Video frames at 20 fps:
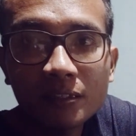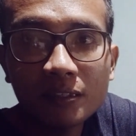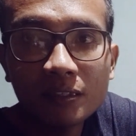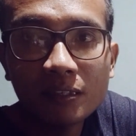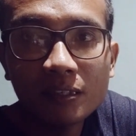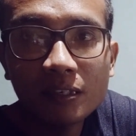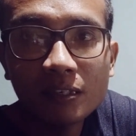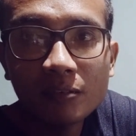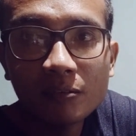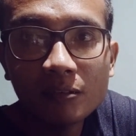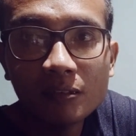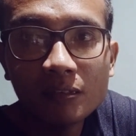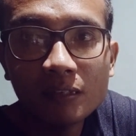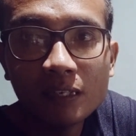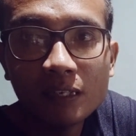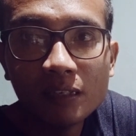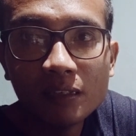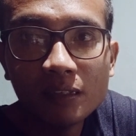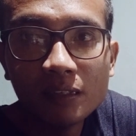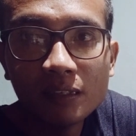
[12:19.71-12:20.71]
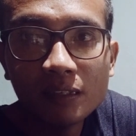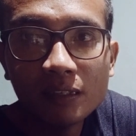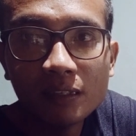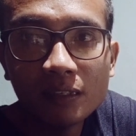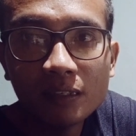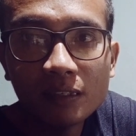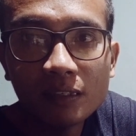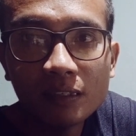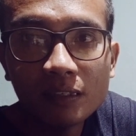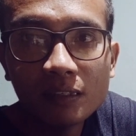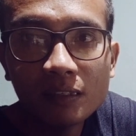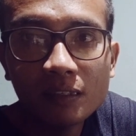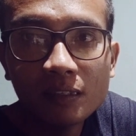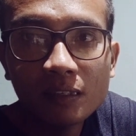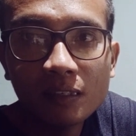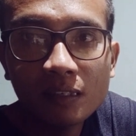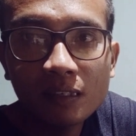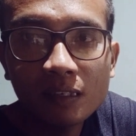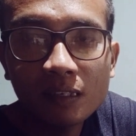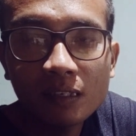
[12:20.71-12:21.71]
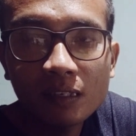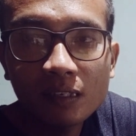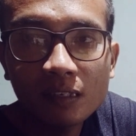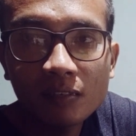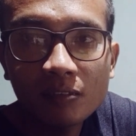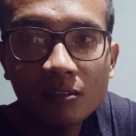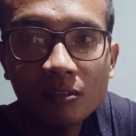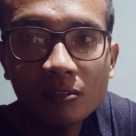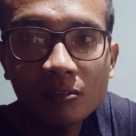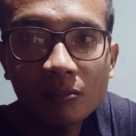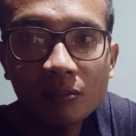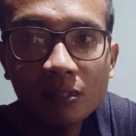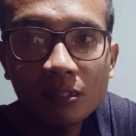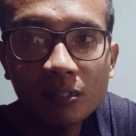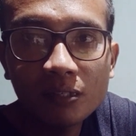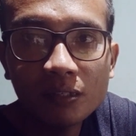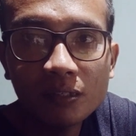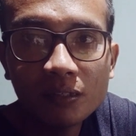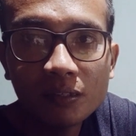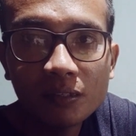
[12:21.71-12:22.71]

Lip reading: is a rotating unit.